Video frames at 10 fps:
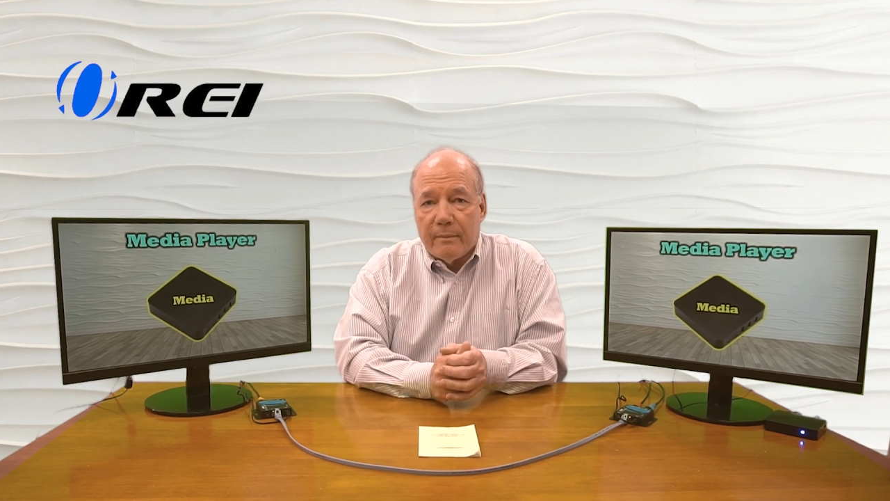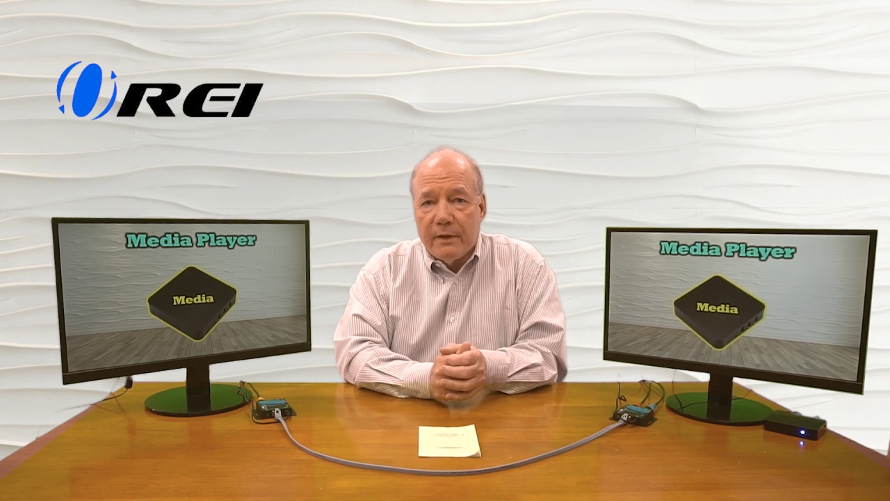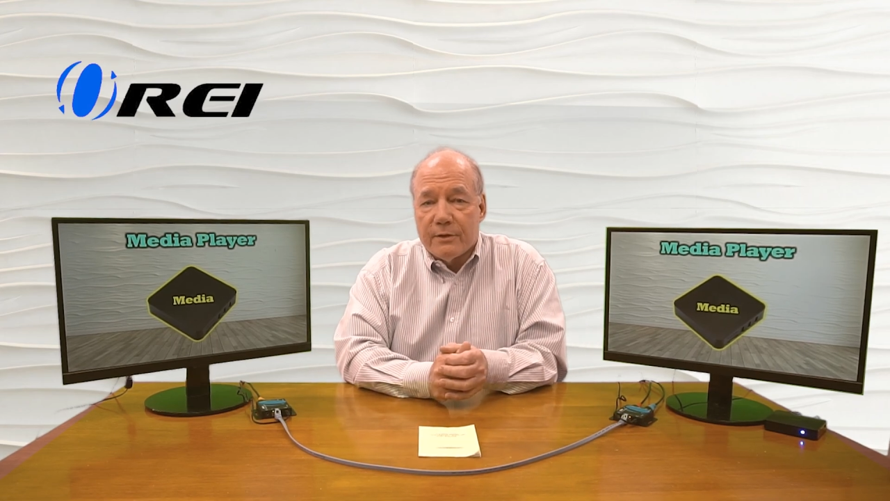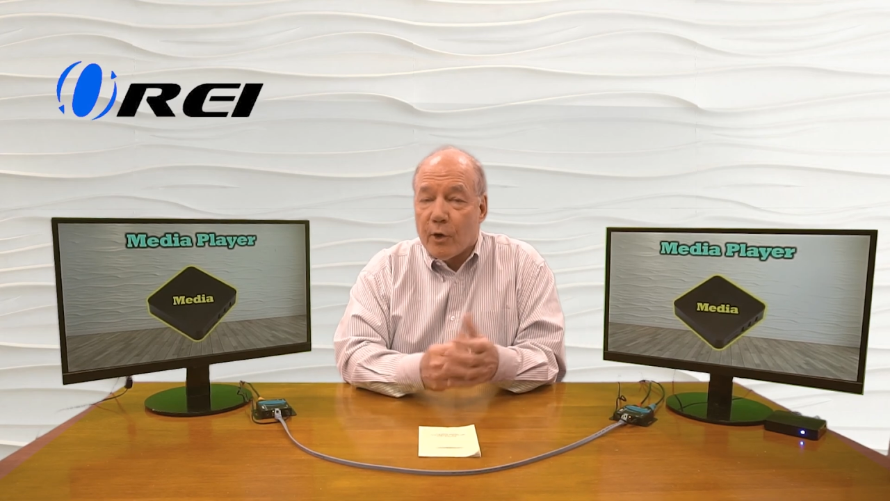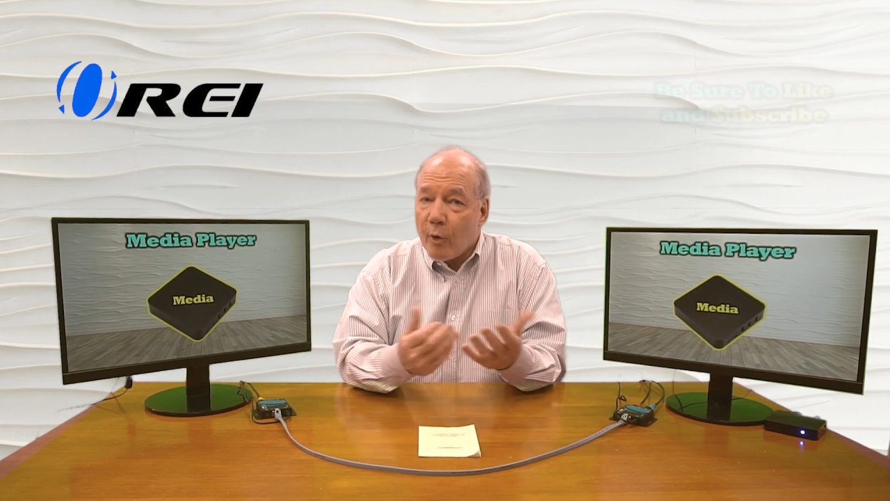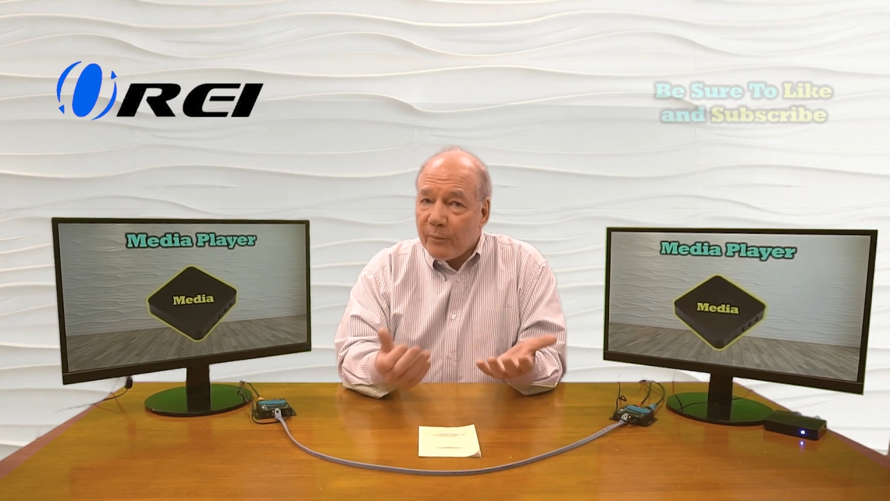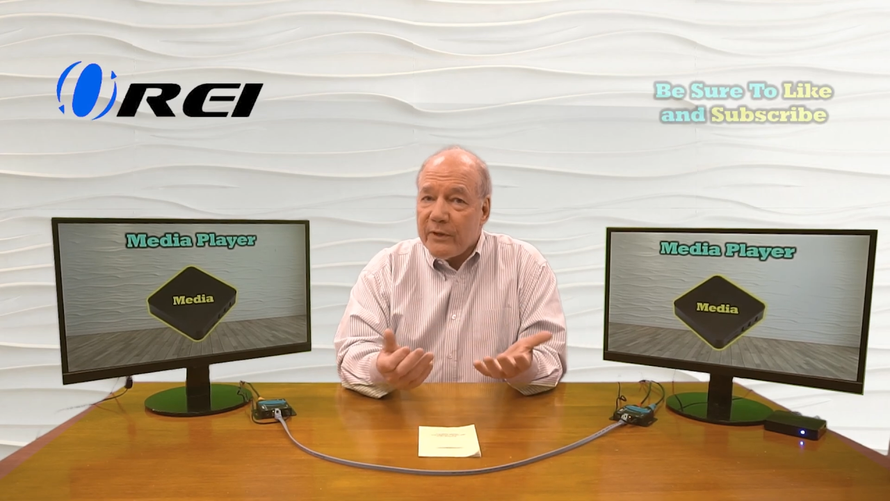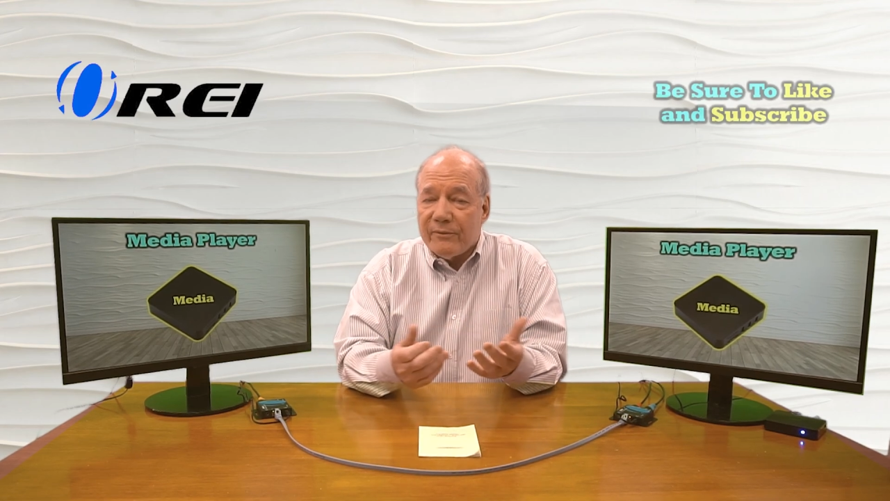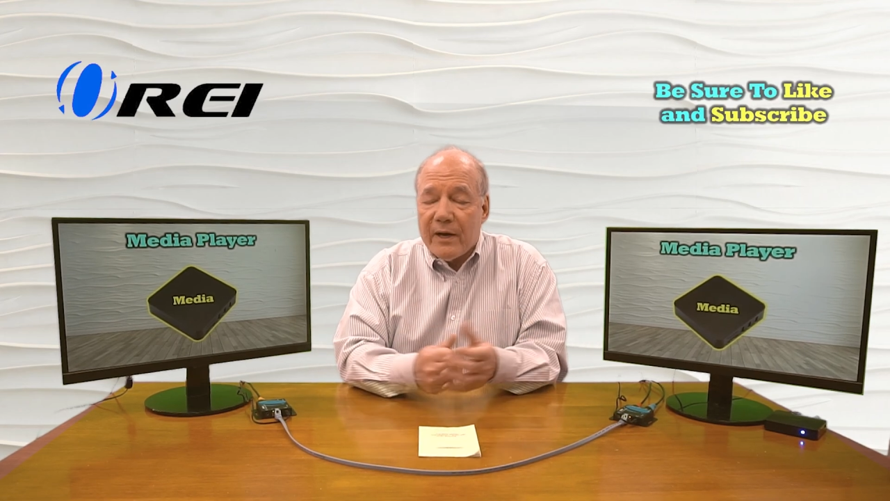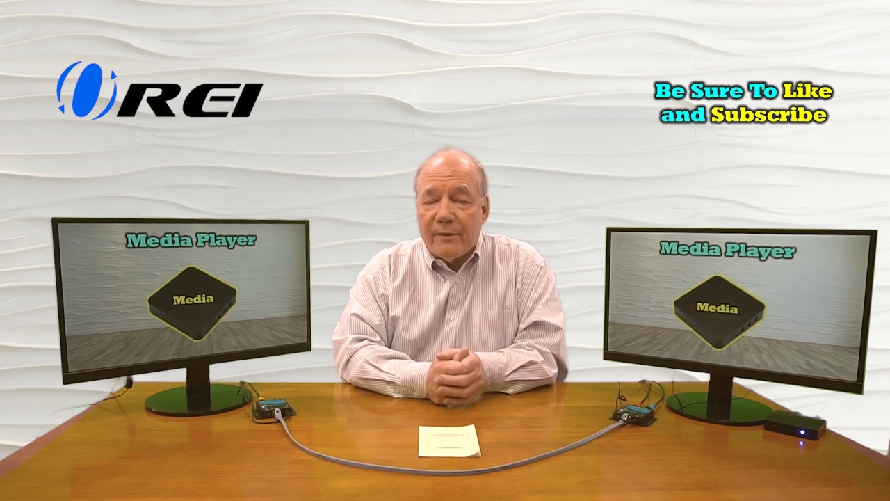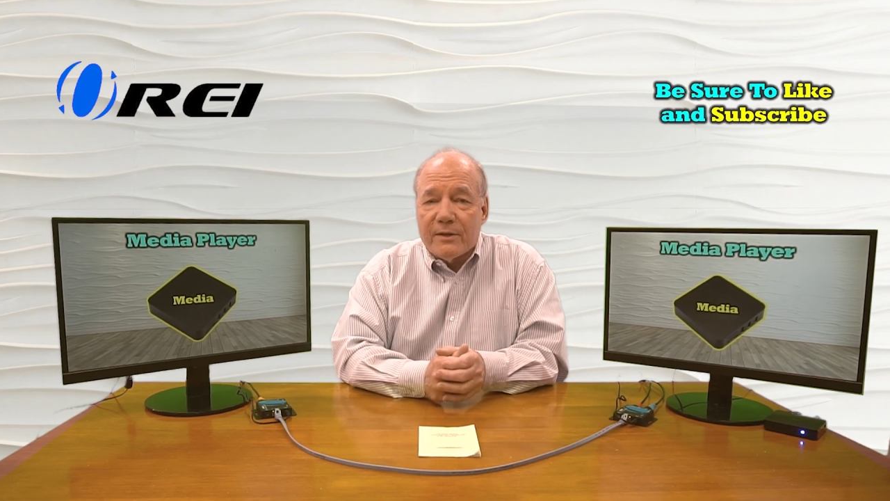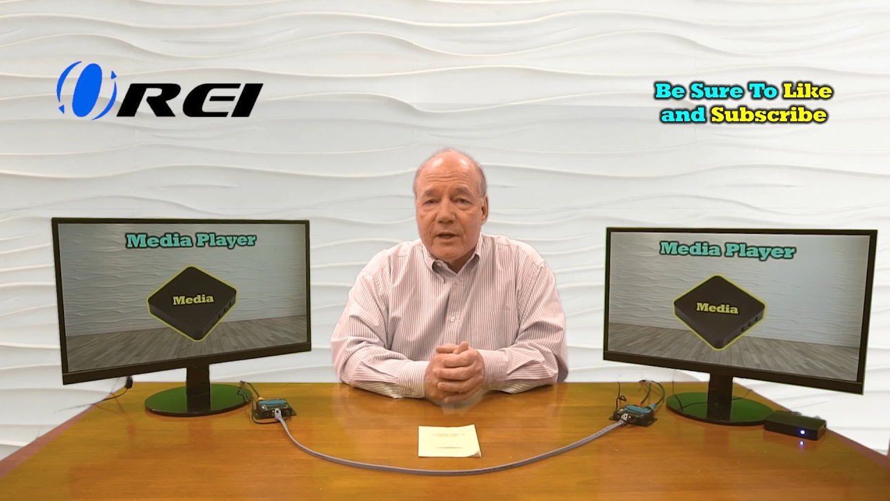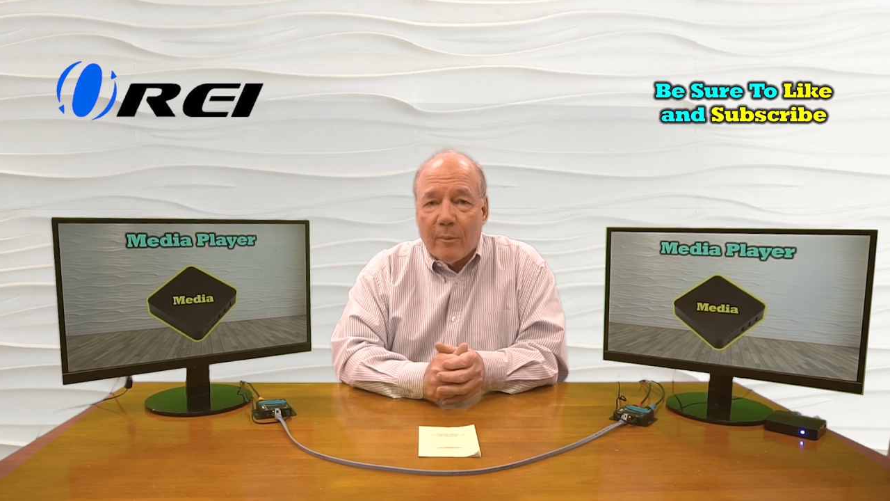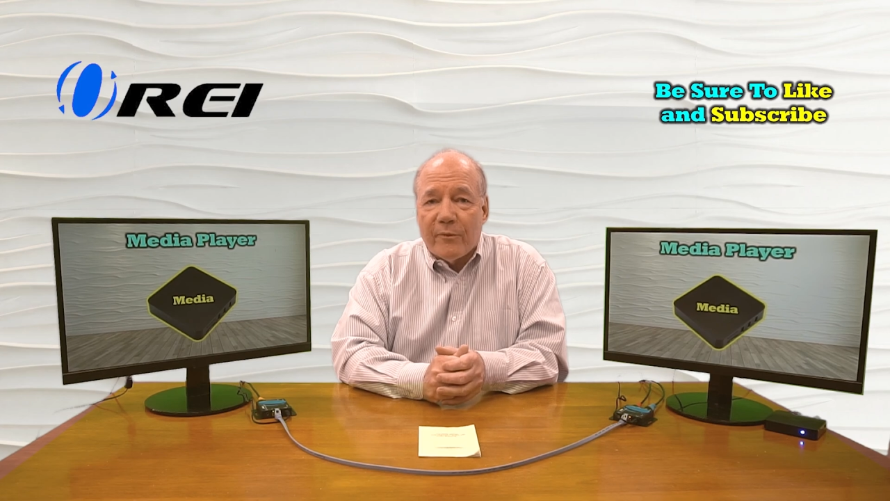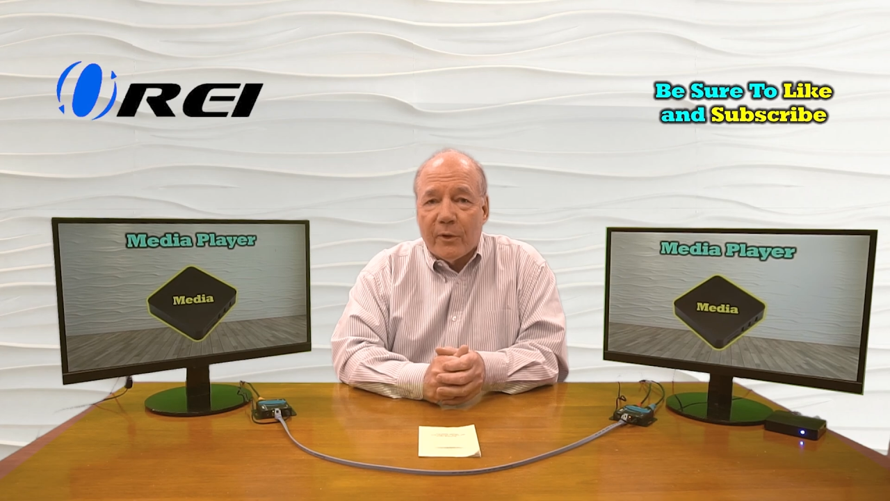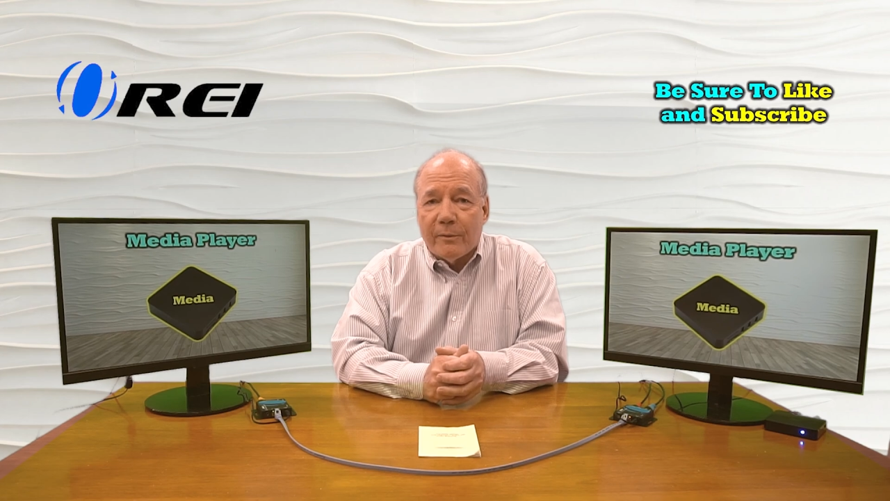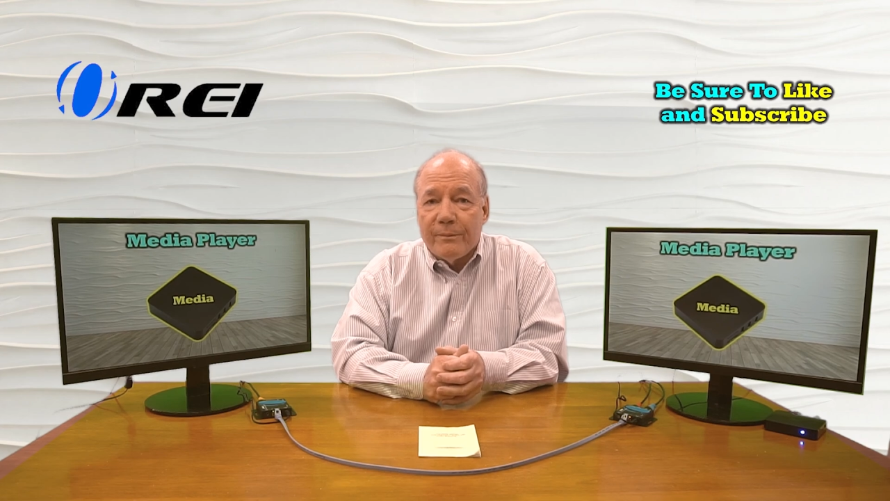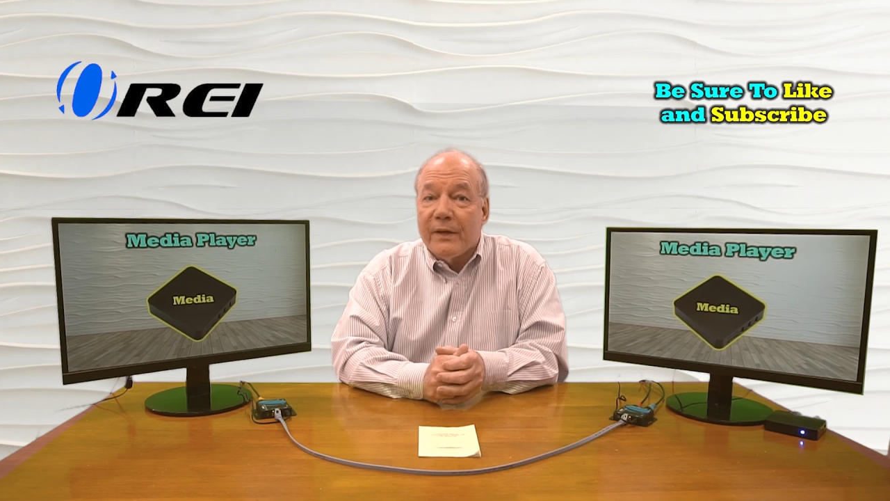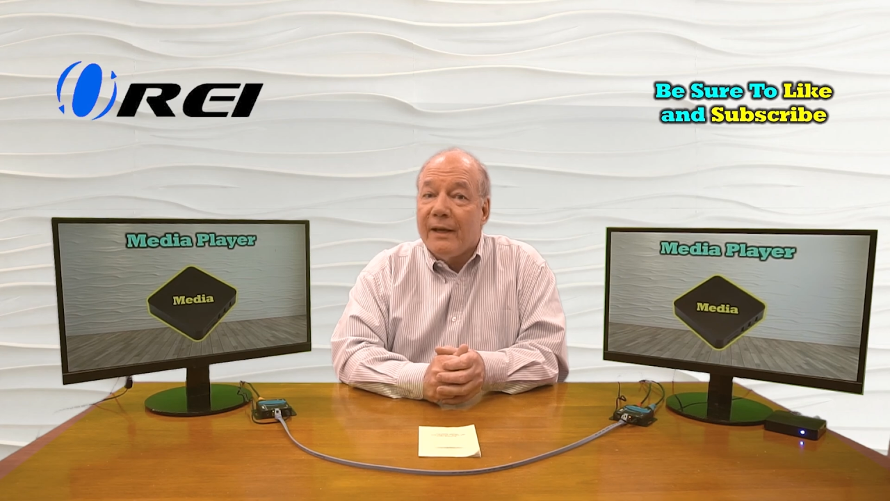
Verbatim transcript: So hopefully you found this helpful.